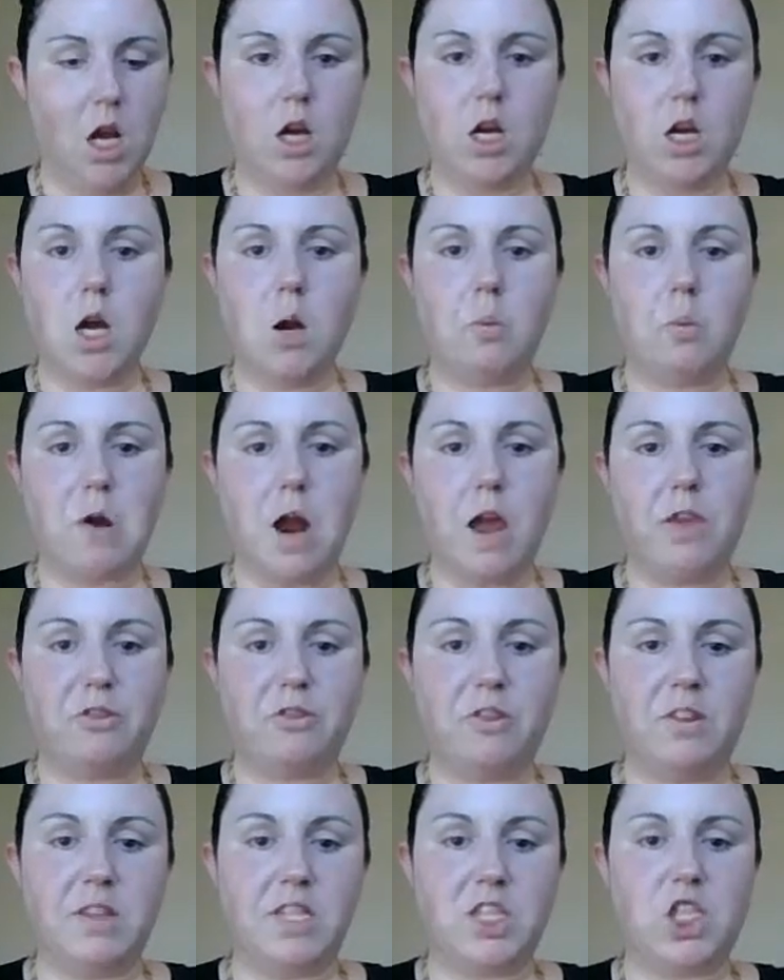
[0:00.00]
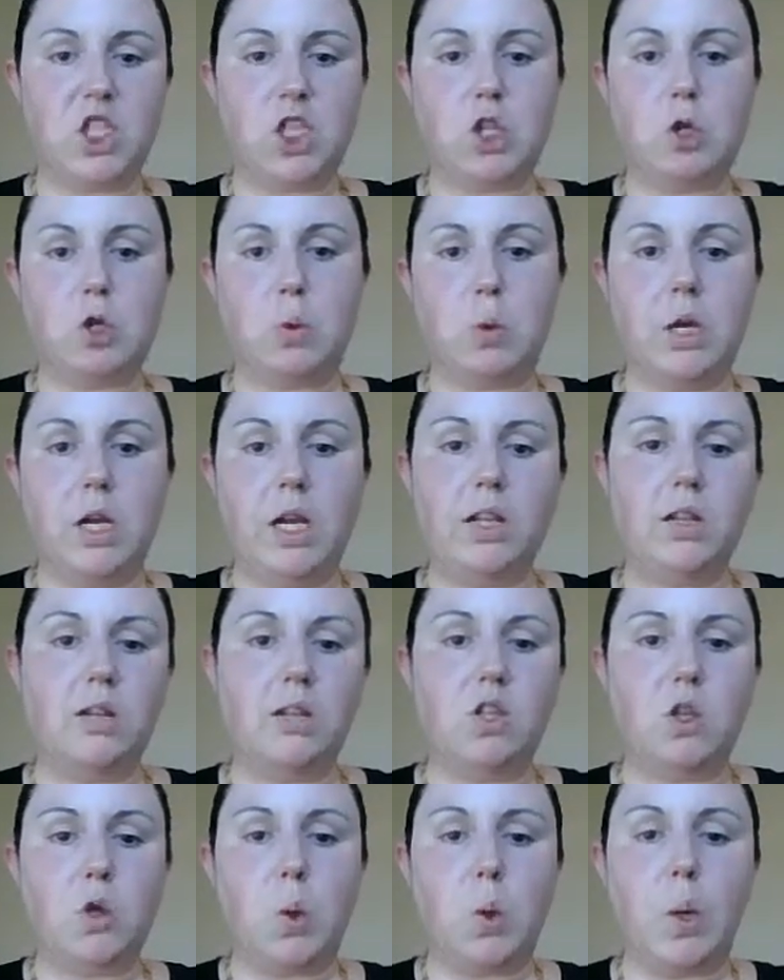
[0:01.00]
come right through the screen
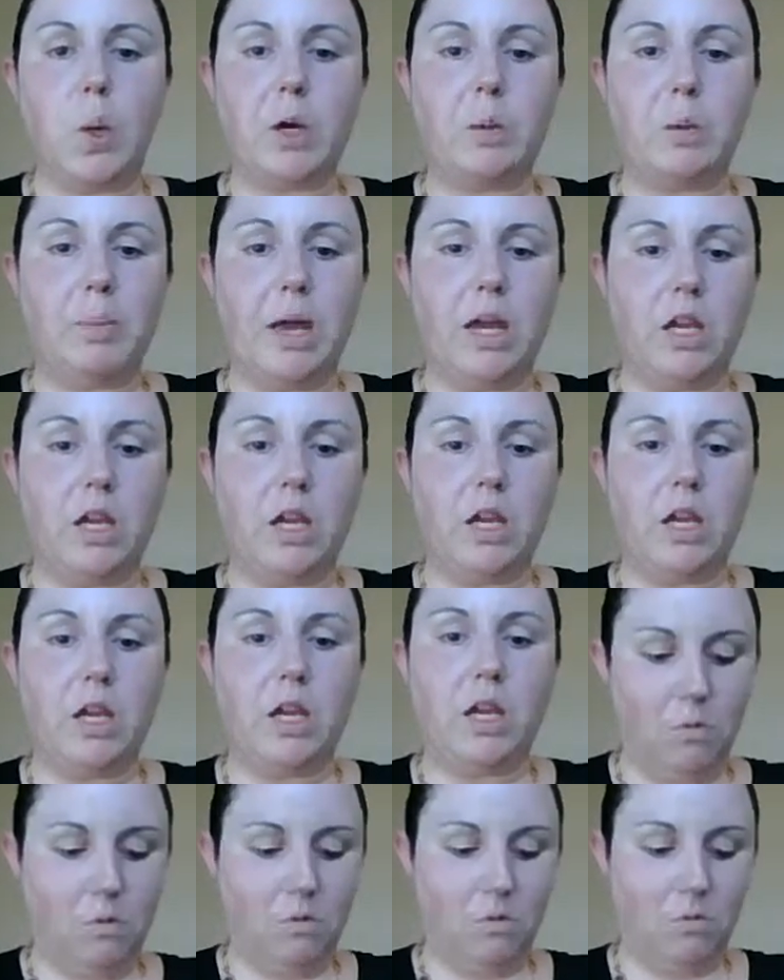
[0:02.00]
and Twitter-pate you.